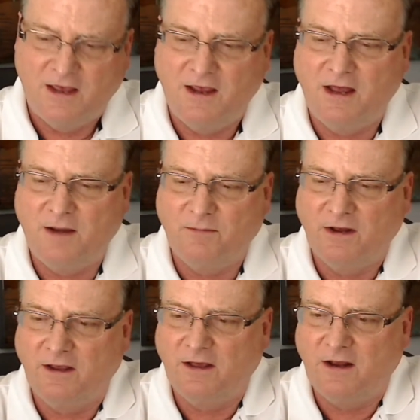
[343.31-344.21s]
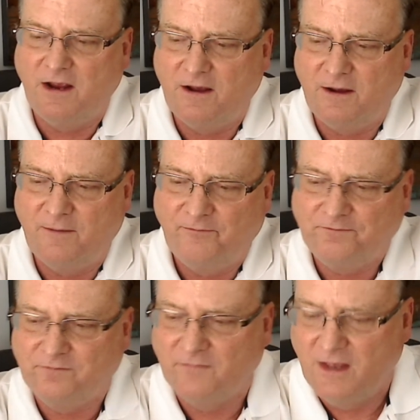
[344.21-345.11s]
And I'm going to get a
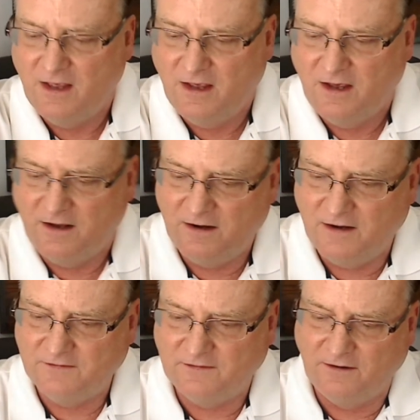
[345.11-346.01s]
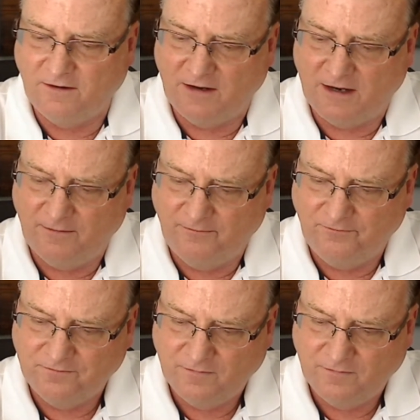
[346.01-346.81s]
nice little